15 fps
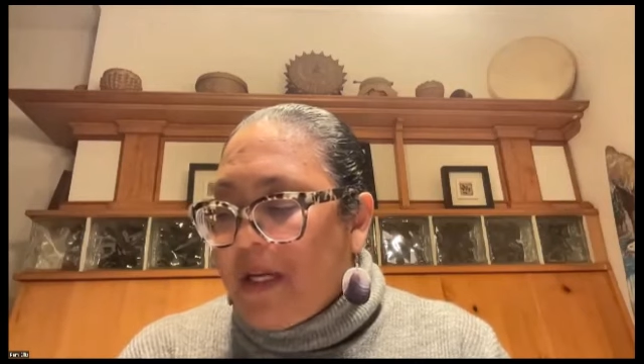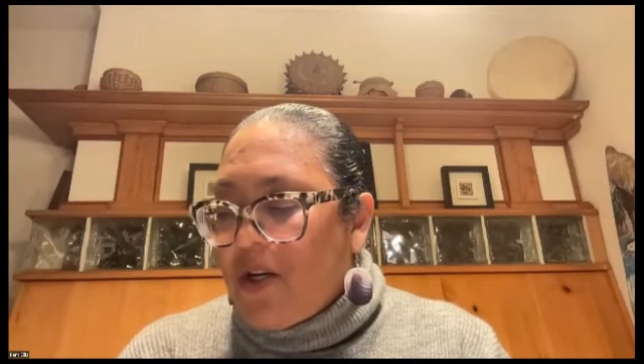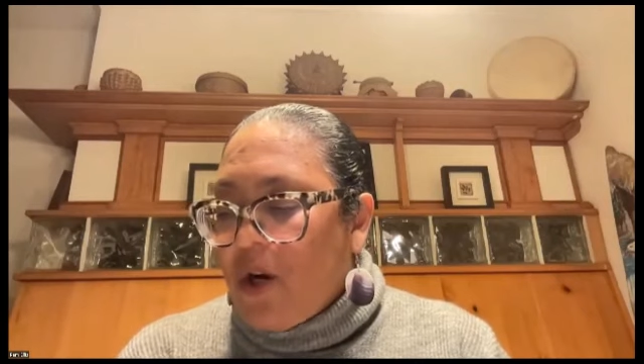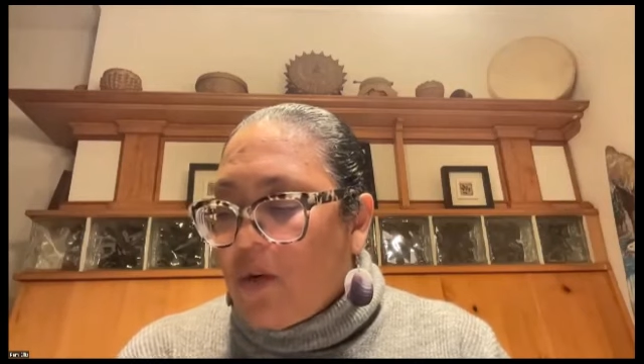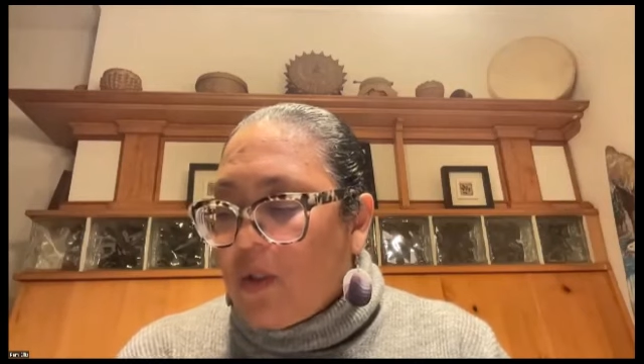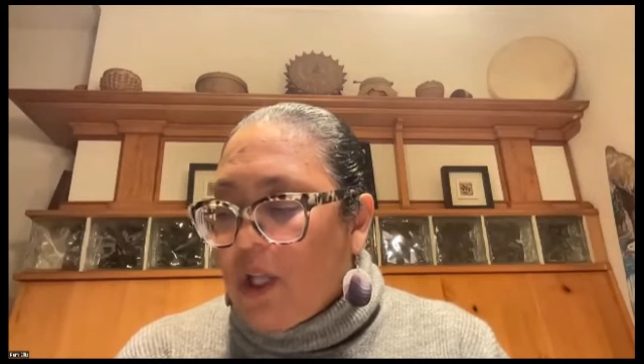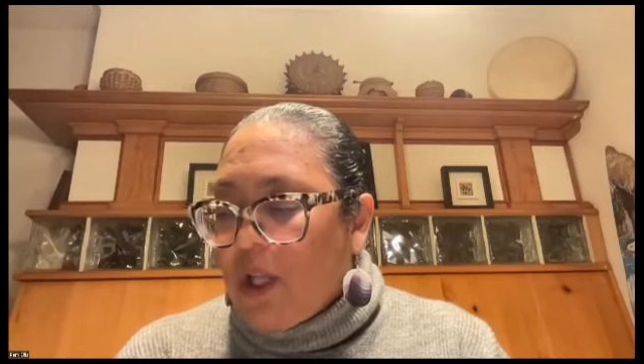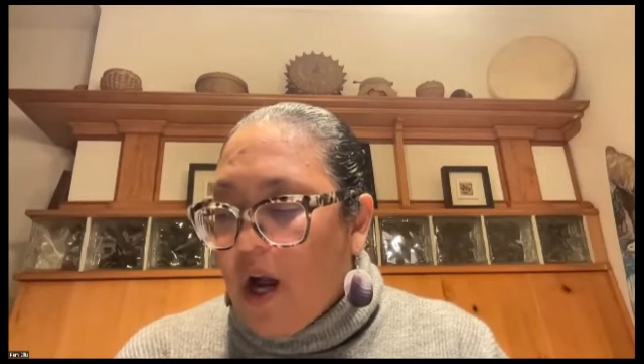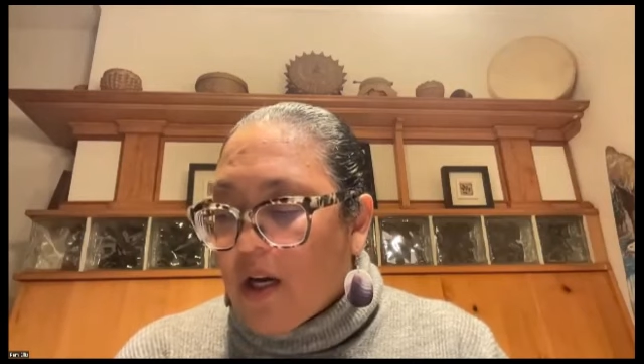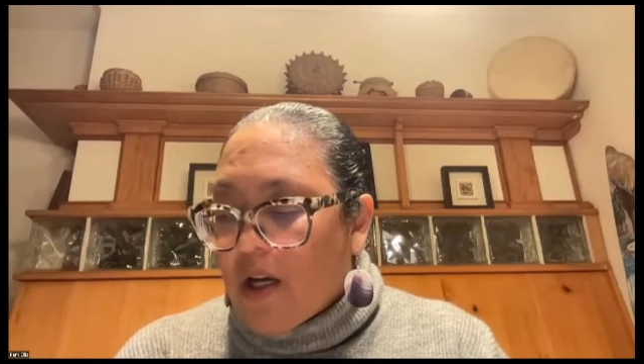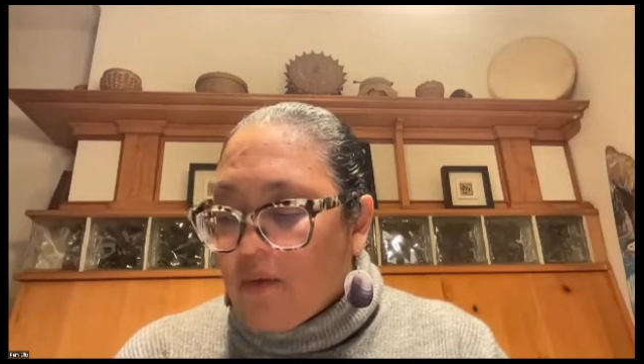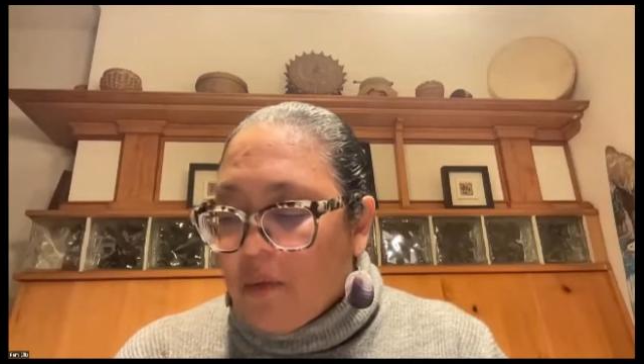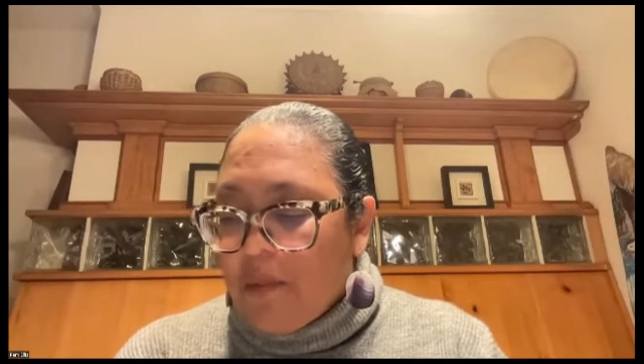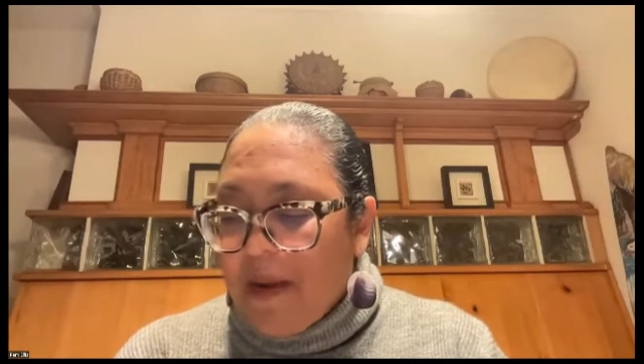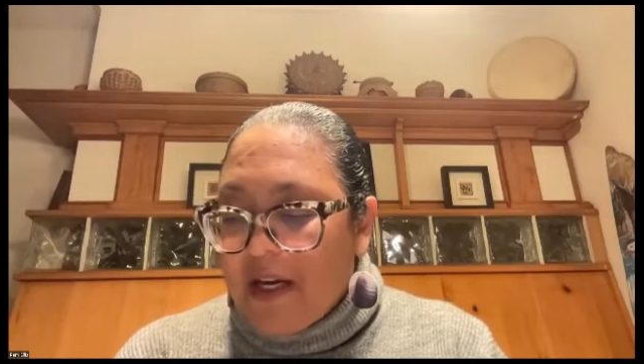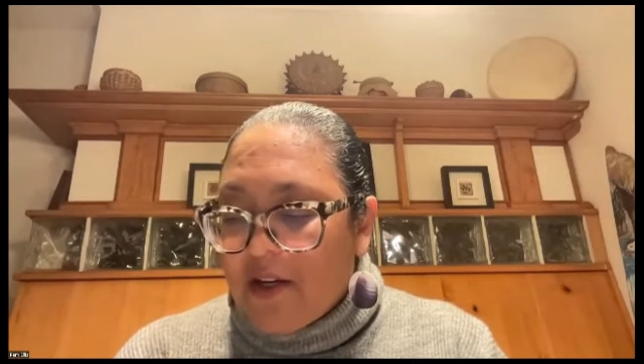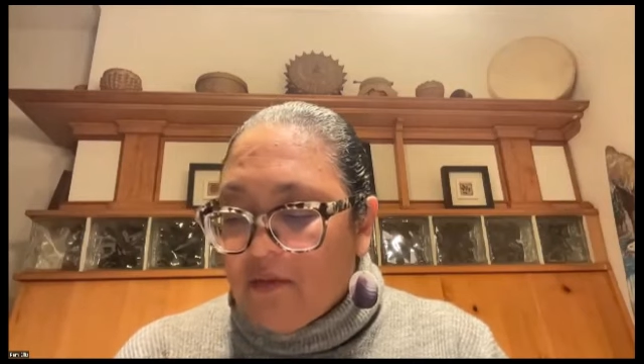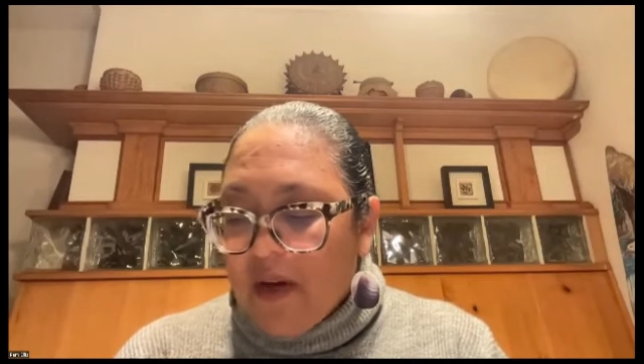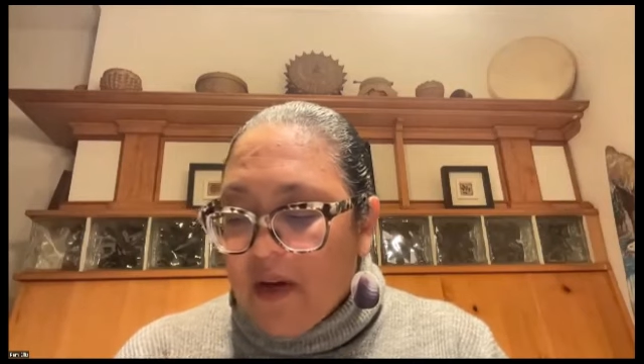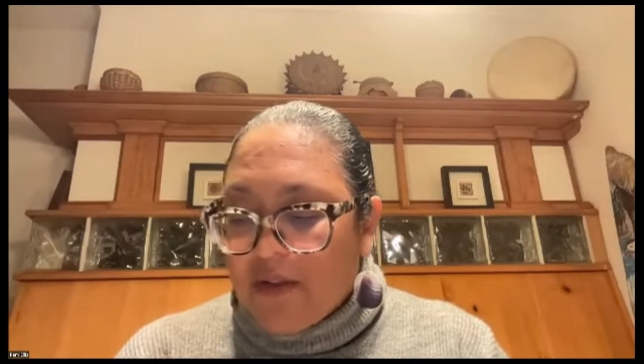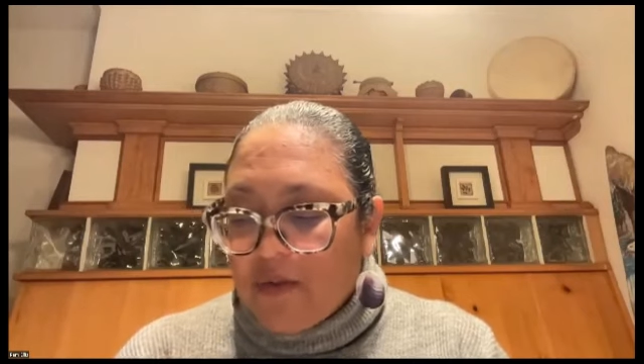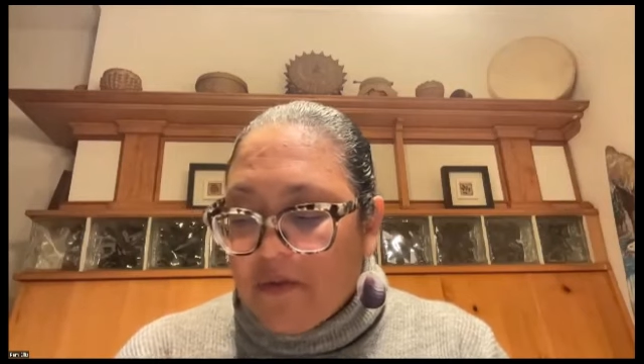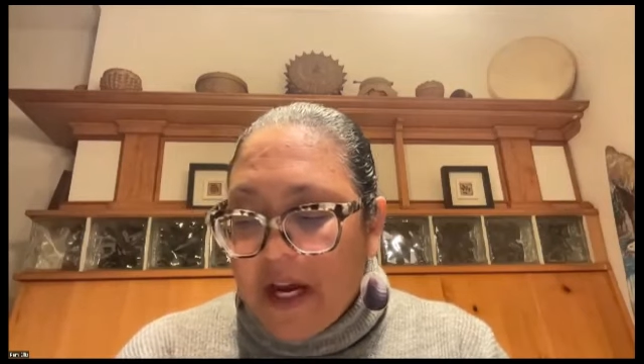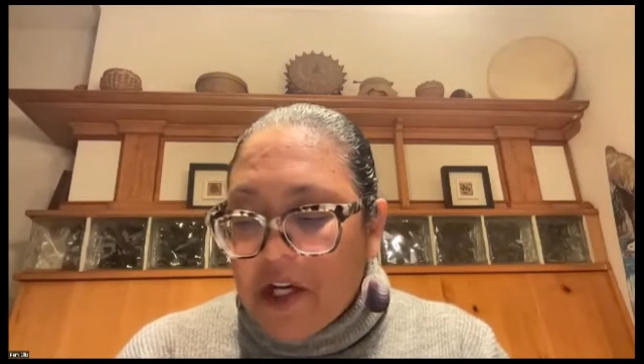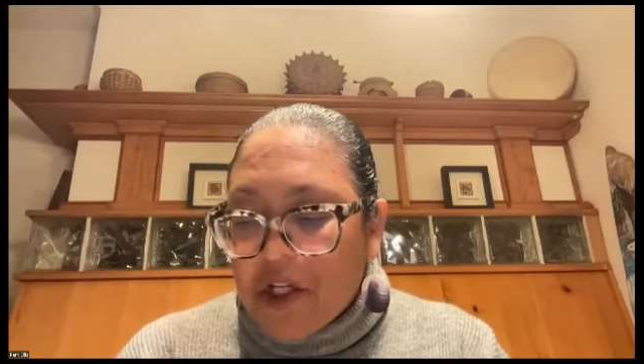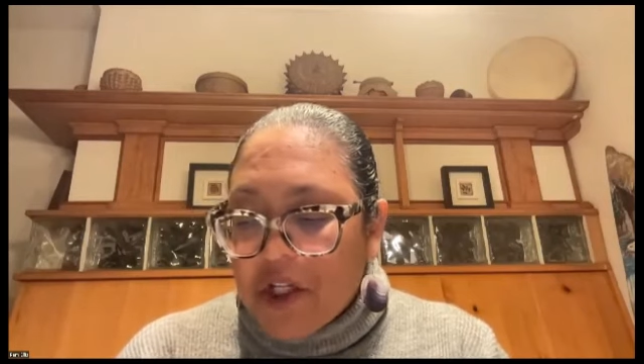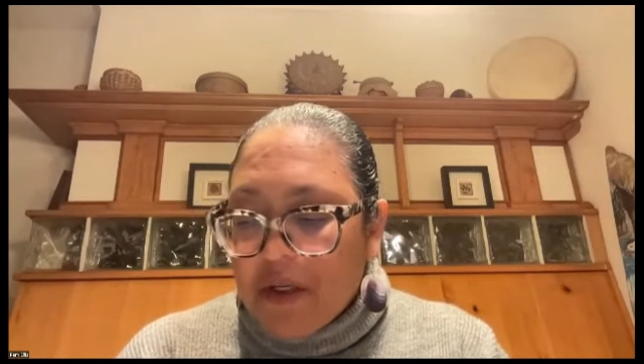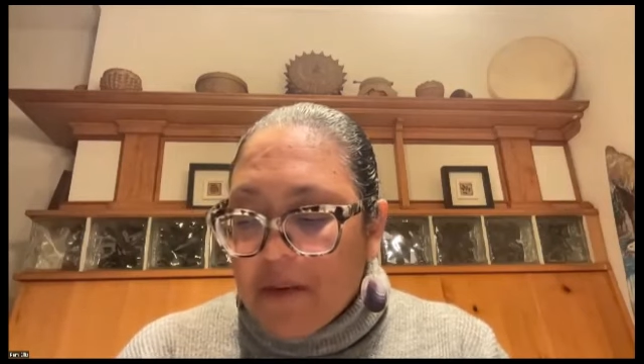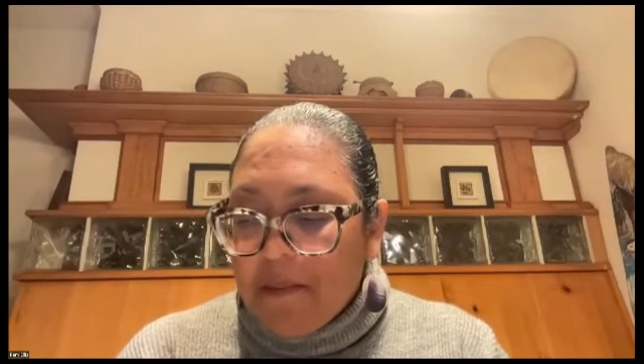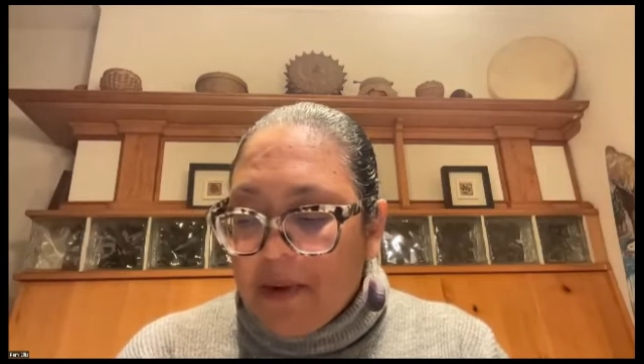no longer remained a reservation,